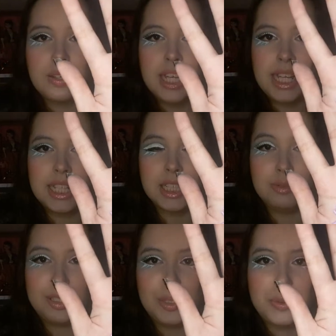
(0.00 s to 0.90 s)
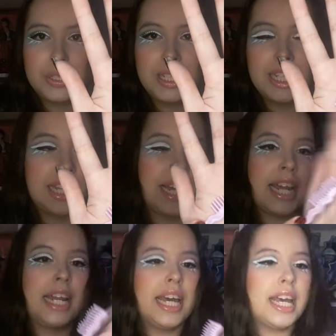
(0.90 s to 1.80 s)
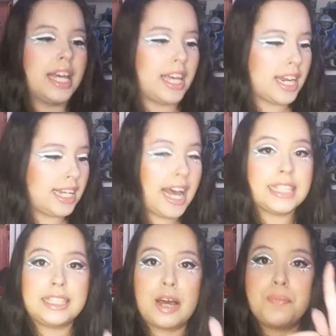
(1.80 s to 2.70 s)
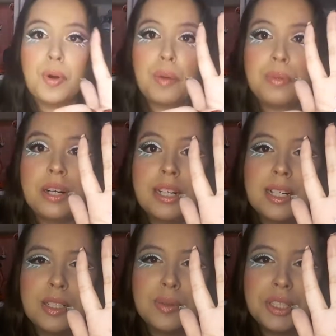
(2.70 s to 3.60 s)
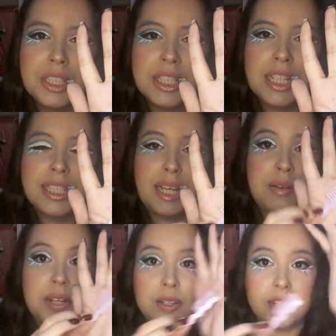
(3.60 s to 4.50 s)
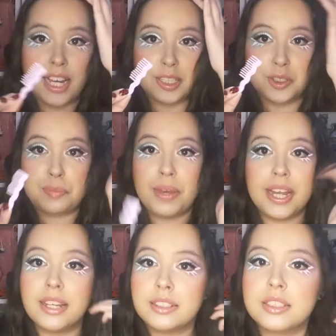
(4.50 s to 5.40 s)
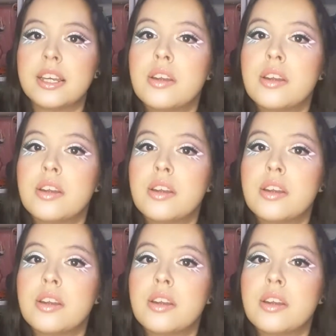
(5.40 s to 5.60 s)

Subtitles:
Cute, a little bit squiggly line. And it has that purple color, which is the same color as her bangs